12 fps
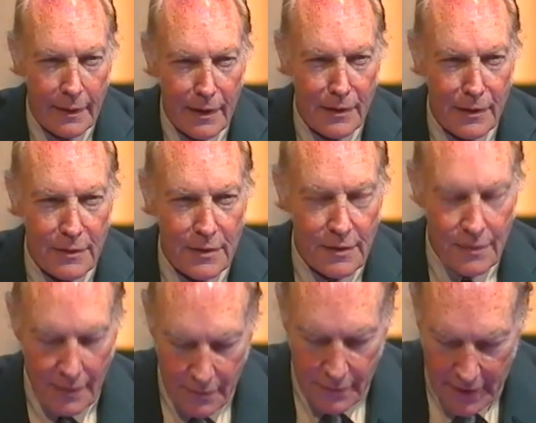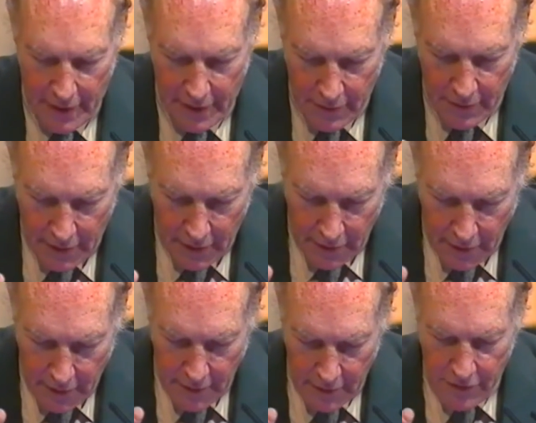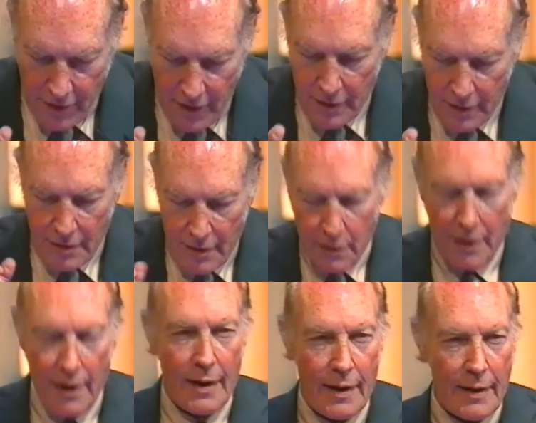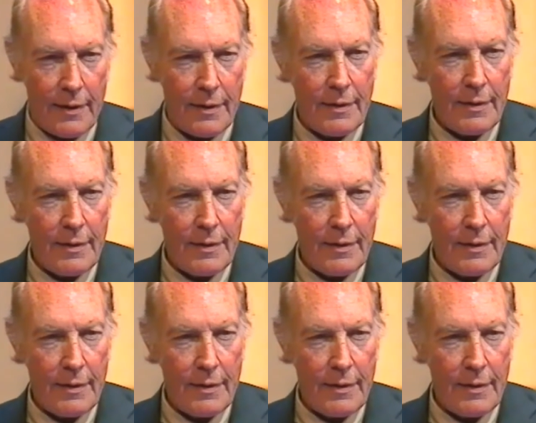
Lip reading: the genius loci,